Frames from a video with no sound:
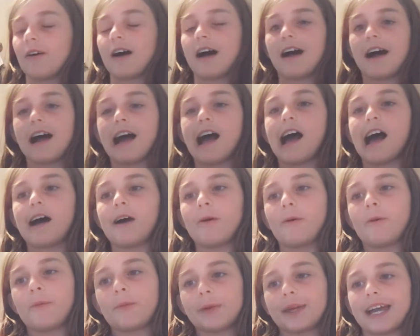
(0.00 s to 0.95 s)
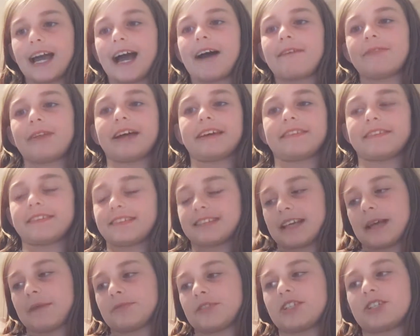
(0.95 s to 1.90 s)
how we have like the
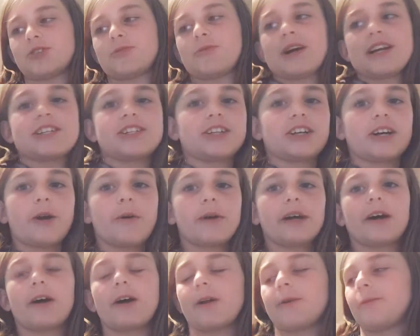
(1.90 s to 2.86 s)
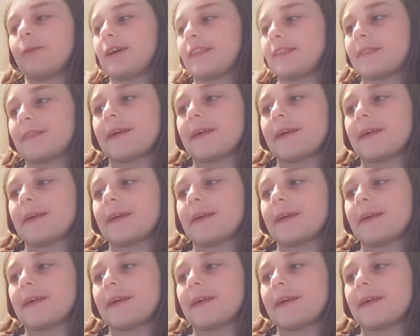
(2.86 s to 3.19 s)
same situation going on with